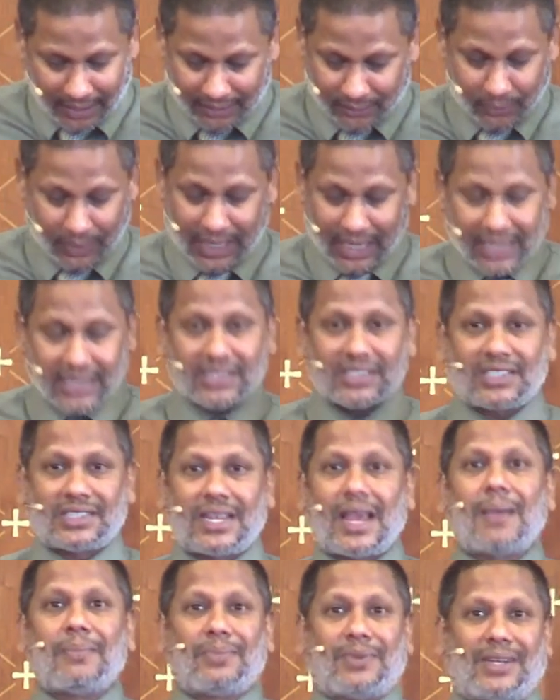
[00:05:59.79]
he is
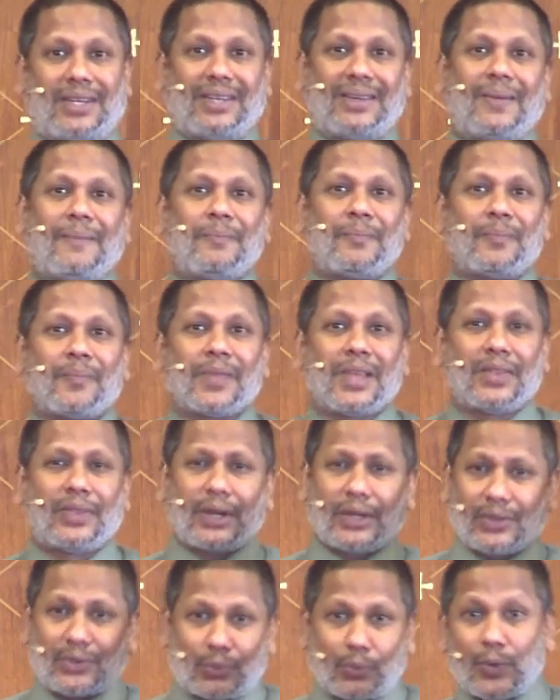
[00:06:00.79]
tempted there are
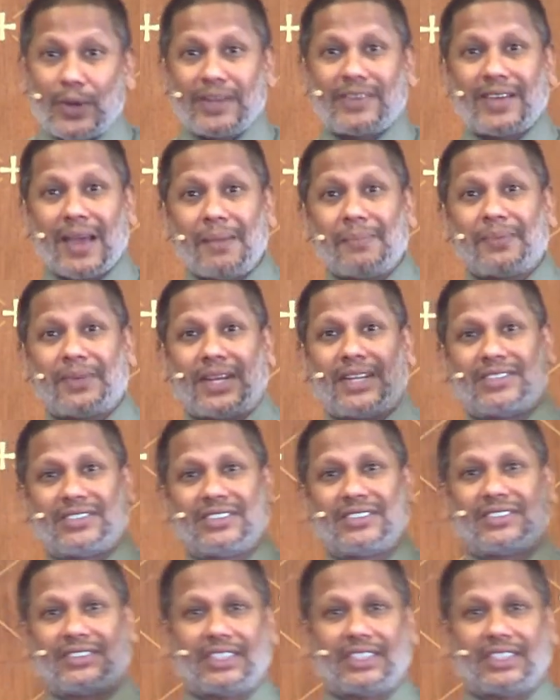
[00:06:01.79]
three temptations that